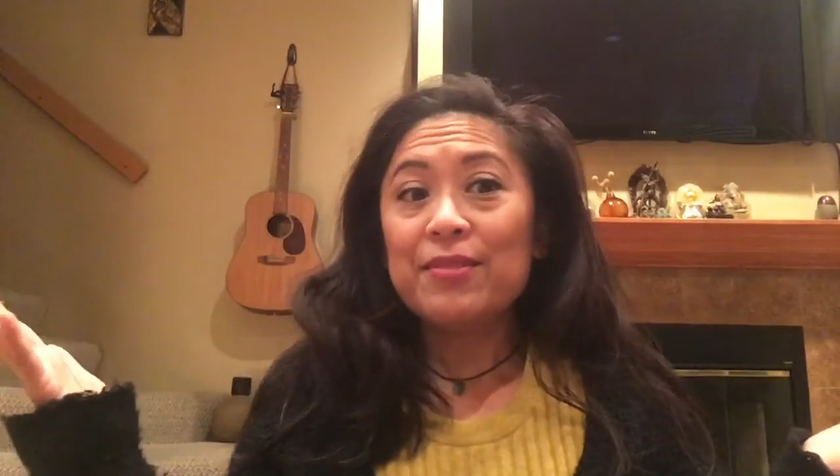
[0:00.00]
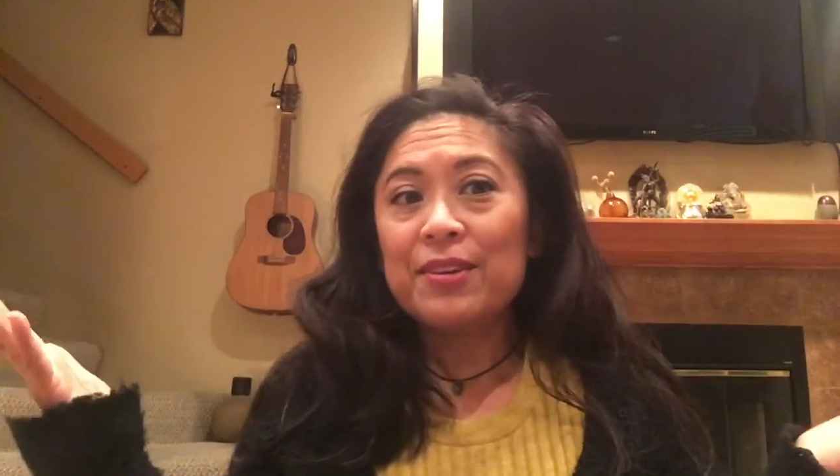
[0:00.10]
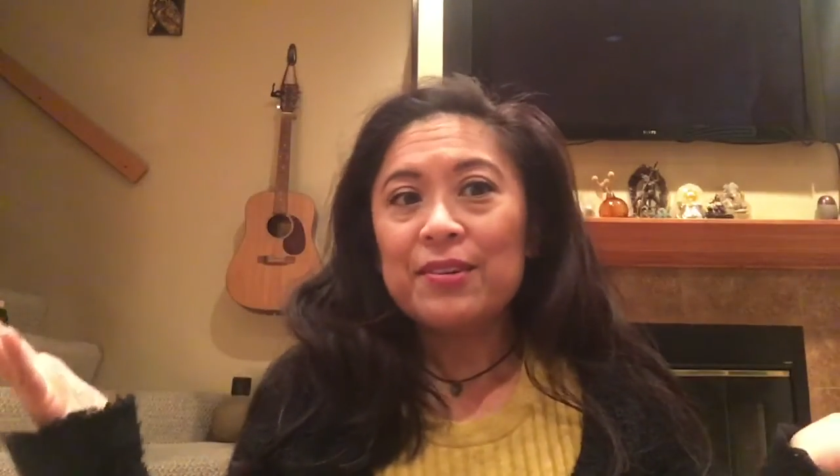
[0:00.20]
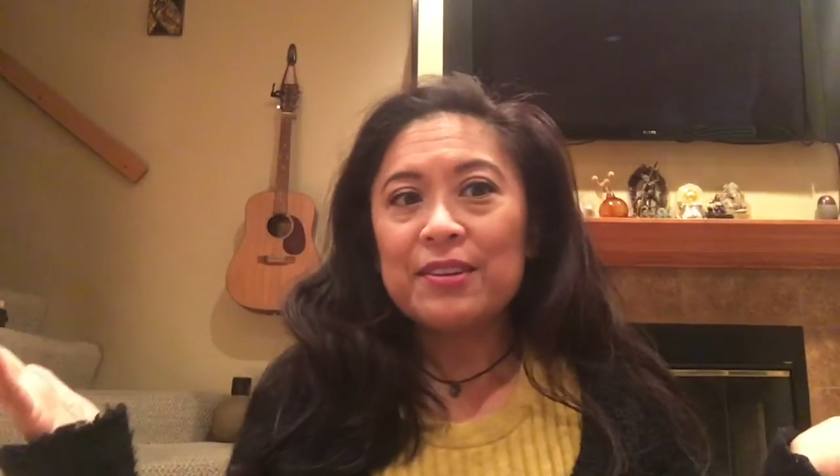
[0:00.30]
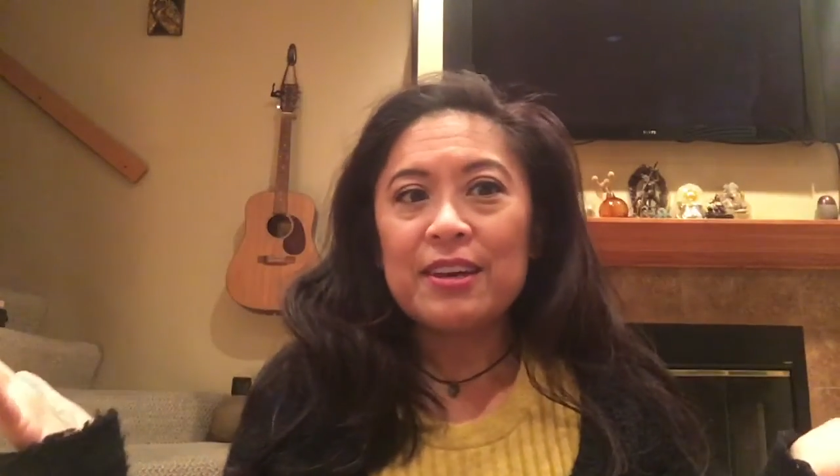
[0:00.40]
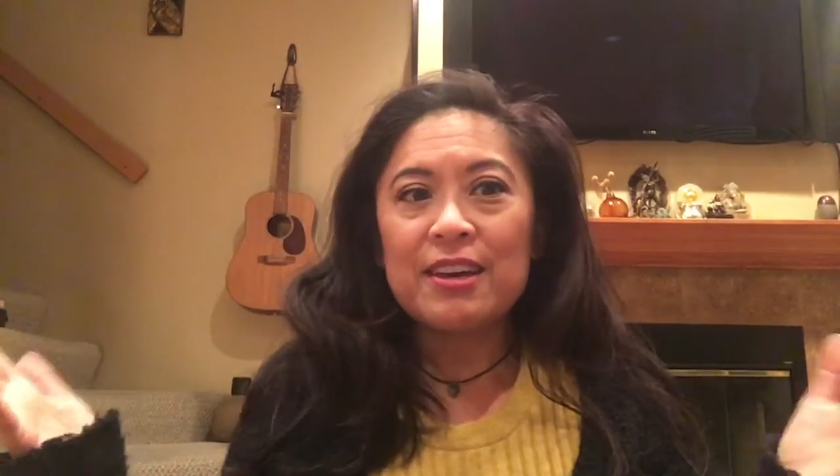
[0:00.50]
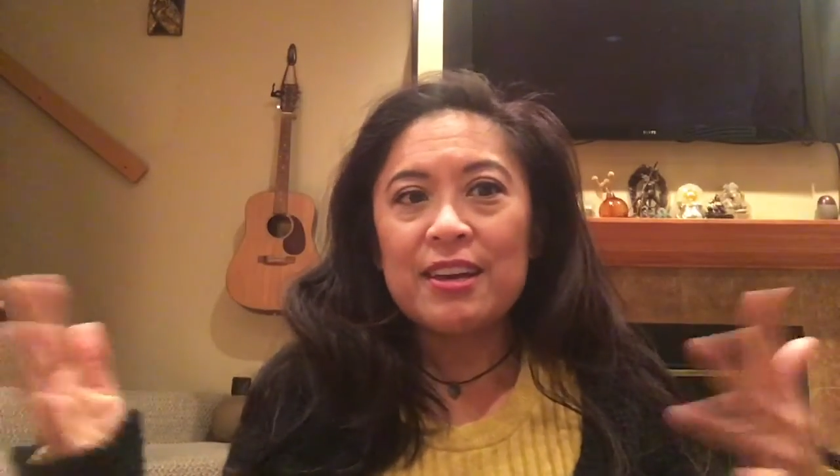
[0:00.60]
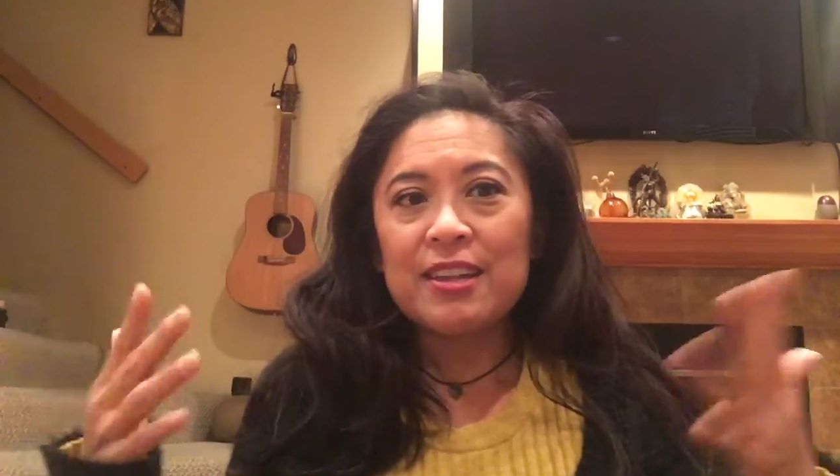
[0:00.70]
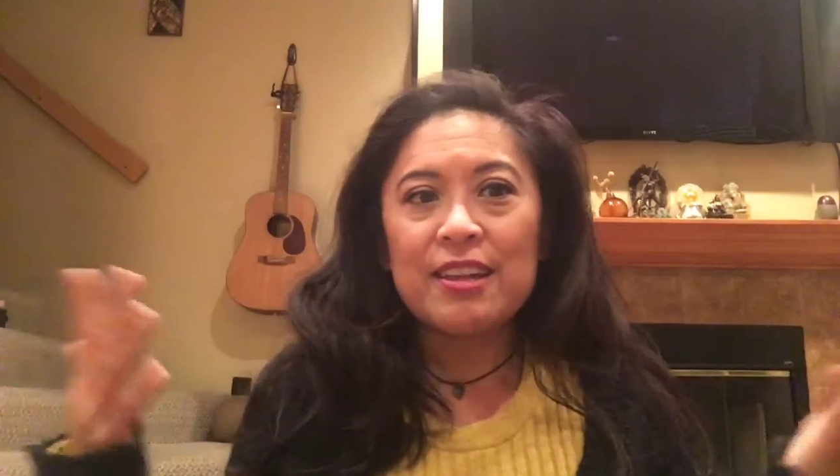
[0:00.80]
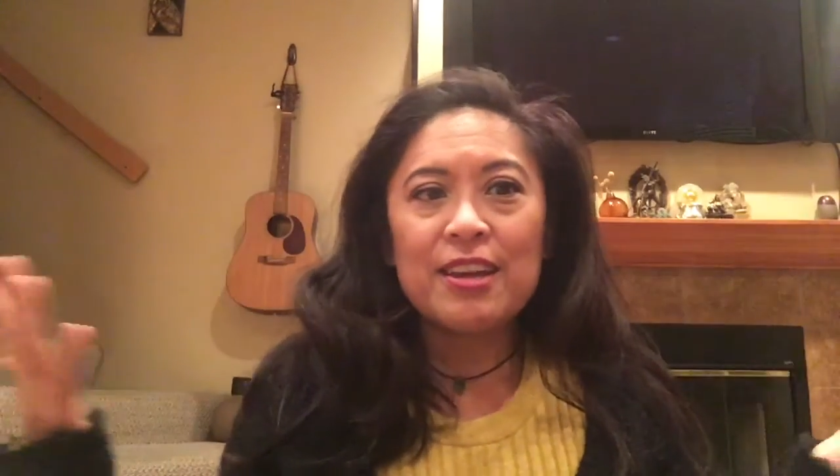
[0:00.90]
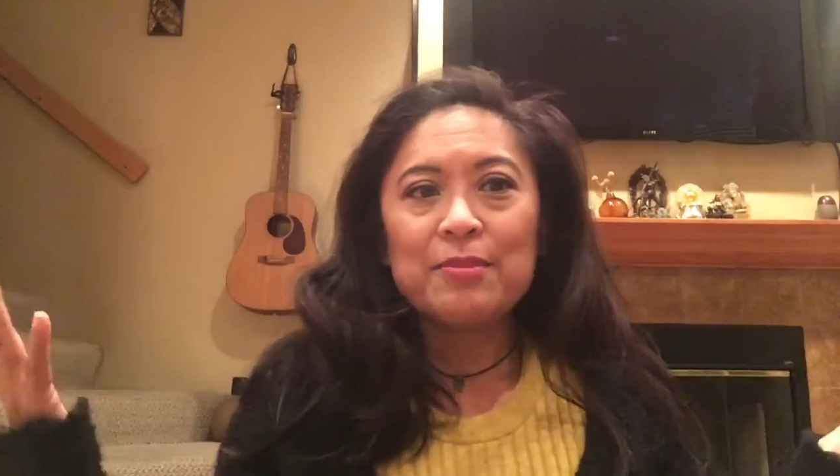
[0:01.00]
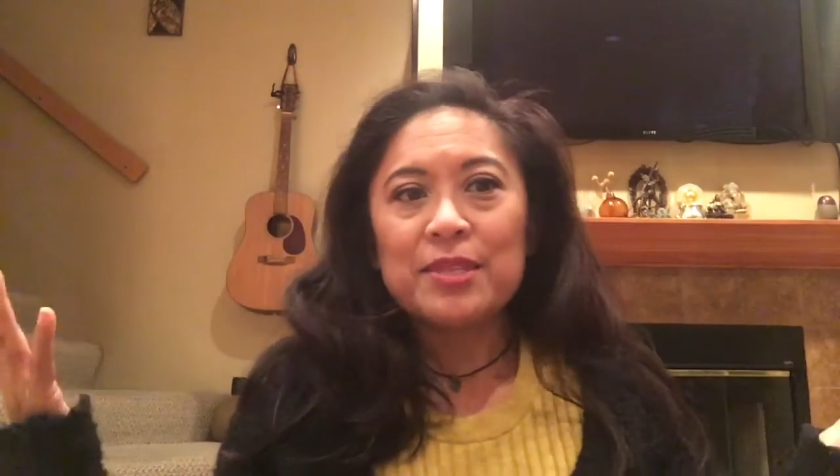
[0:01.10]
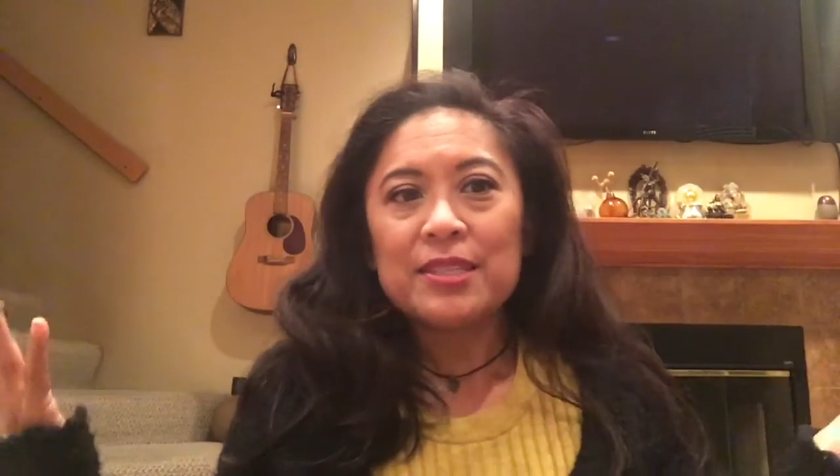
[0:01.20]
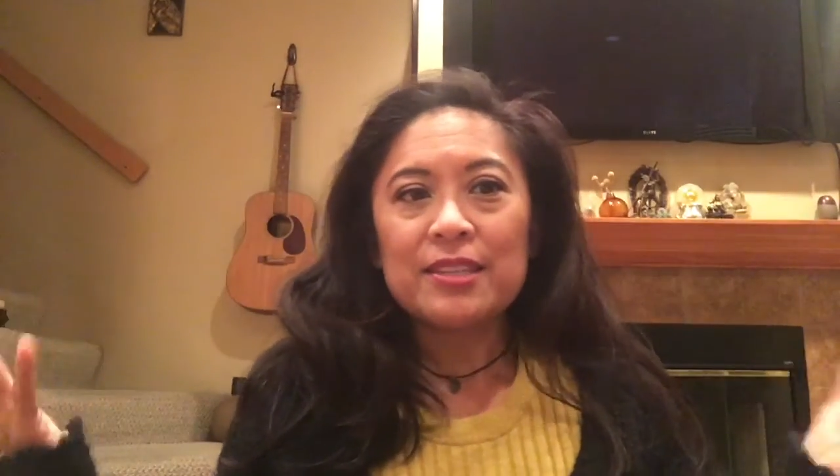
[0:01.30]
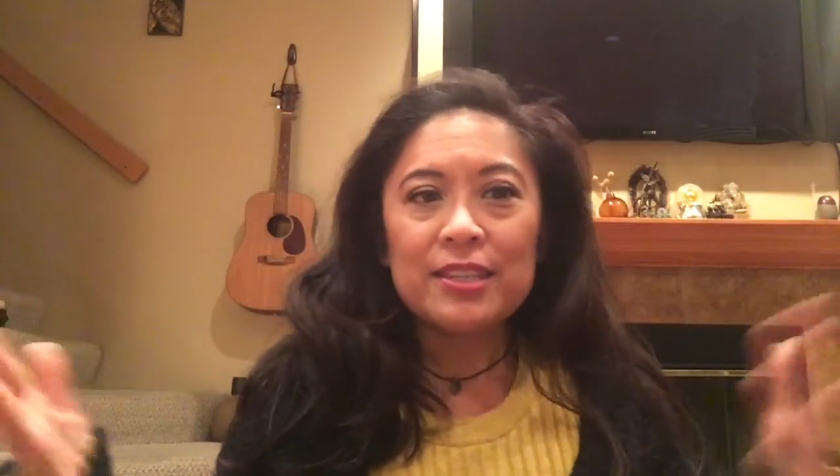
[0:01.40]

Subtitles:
yoga and I'm just going